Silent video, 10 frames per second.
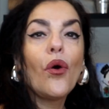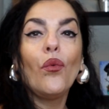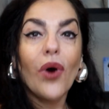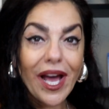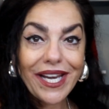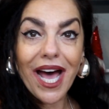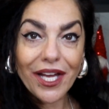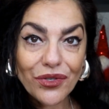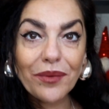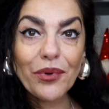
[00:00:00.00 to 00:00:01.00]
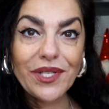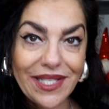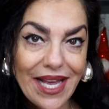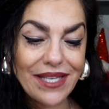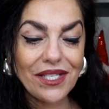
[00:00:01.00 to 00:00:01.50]

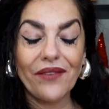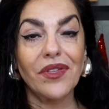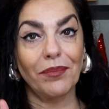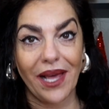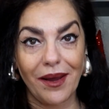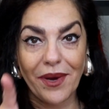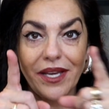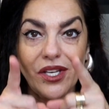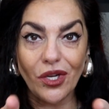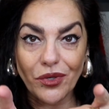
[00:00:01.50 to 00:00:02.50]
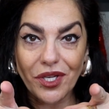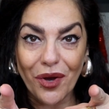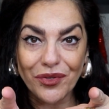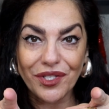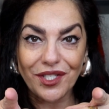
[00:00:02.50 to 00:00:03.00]
100% of the blame on you,
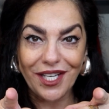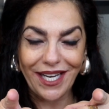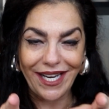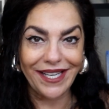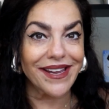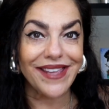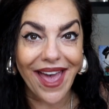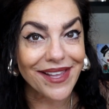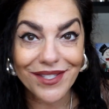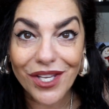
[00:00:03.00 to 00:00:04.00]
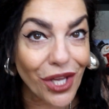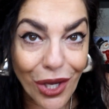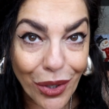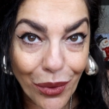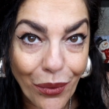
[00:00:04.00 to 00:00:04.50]
Totes Gene. Yes,
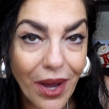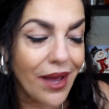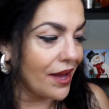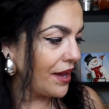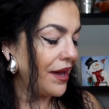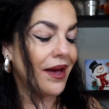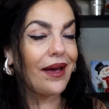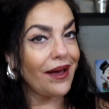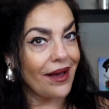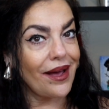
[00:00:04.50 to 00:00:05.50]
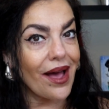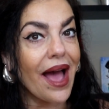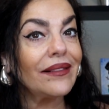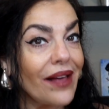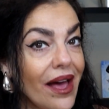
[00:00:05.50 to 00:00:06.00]
you.
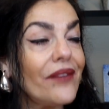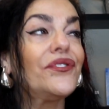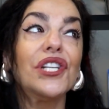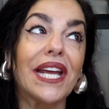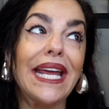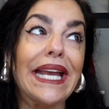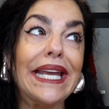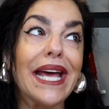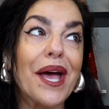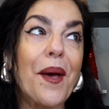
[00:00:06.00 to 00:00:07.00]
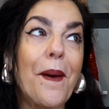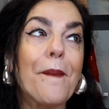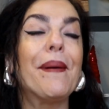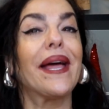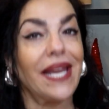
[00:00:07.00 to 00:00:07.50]
I love Gene,
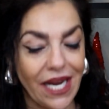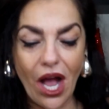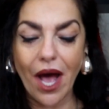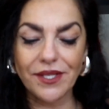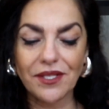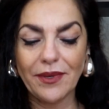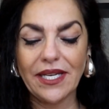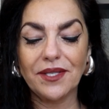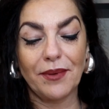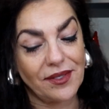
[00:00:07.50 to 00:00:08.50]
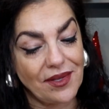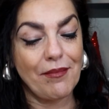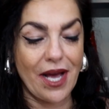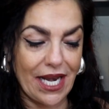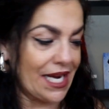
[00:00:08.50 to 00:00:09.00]
but he caused me to spend
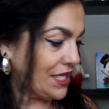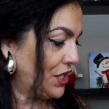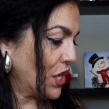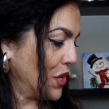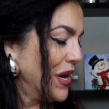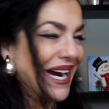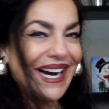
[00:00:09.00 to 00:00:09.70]
some money, so...